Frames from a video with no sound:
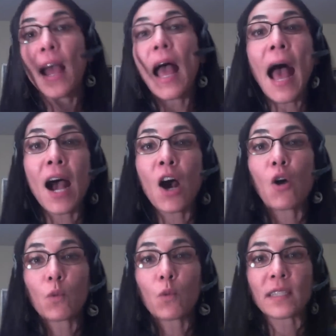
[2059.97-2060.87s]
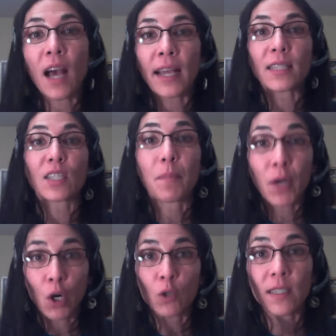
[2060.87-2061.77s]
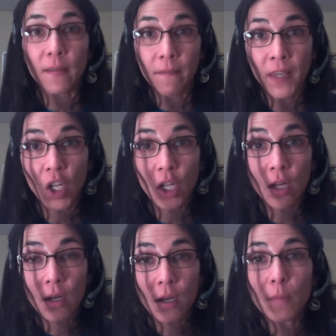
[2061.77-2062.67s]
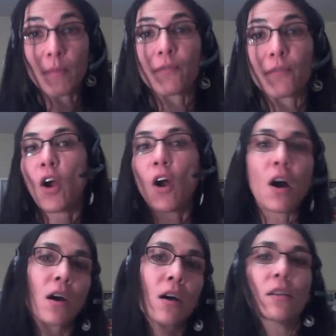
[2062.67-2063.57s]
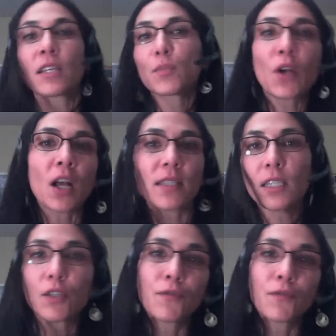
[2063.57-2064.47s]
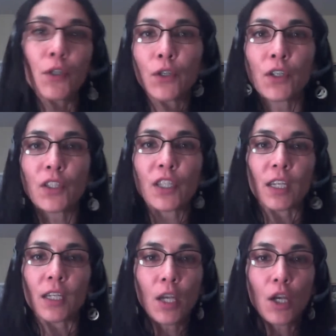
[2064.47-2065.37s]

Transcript: How was I supposed to feel before all these processed foods and